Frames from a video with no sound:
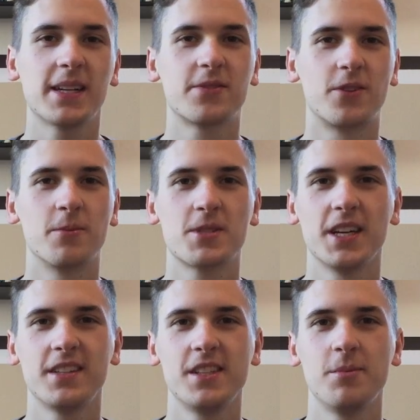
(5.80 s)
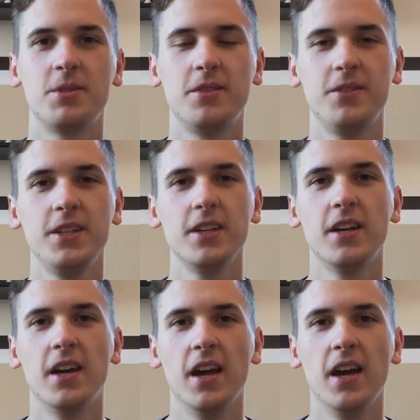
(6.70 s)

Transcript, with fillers: Max from Sketchapp TV